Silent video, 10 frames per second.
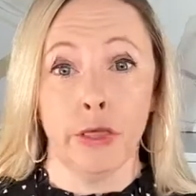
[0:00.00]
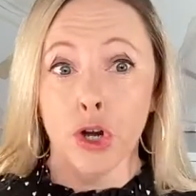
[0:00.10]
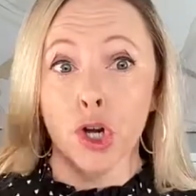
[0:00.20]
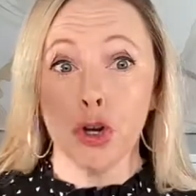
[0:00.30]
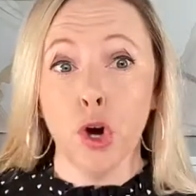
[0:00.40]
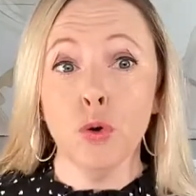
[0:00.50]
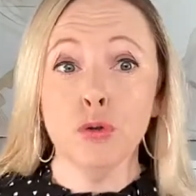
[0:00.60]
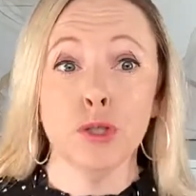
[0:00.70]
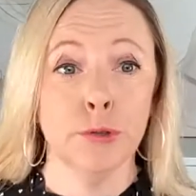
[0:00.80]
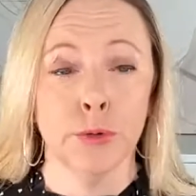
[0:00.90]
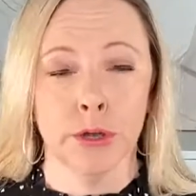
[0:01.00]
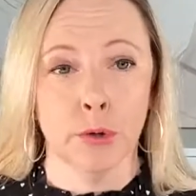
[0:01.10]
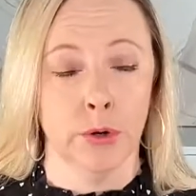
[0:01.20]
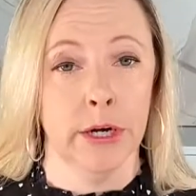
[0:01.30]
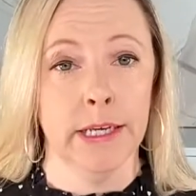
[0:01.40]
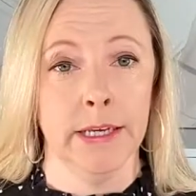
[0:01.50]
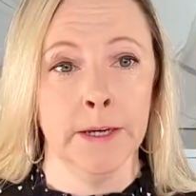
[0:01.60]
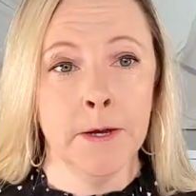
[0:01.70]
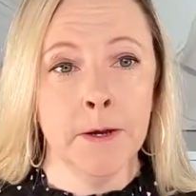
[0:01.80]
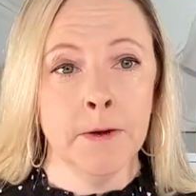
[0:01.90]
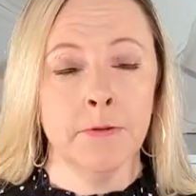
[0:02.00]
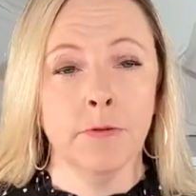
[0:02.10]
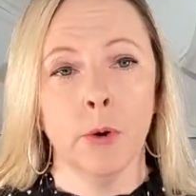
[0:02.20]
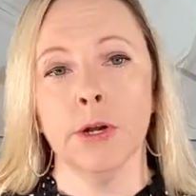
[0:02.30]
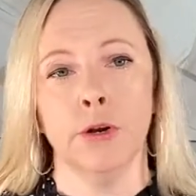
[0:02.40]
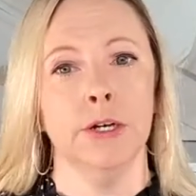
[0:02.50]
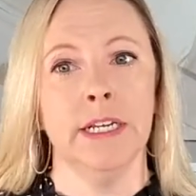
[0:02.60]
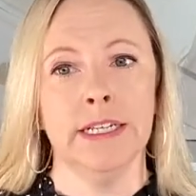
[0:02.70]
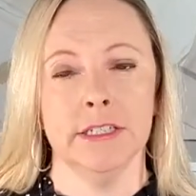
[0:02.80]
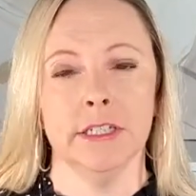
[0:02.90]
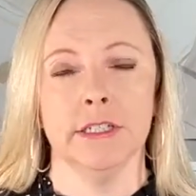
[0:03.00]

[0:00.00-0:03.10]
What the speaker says: the go-to authority for your niche,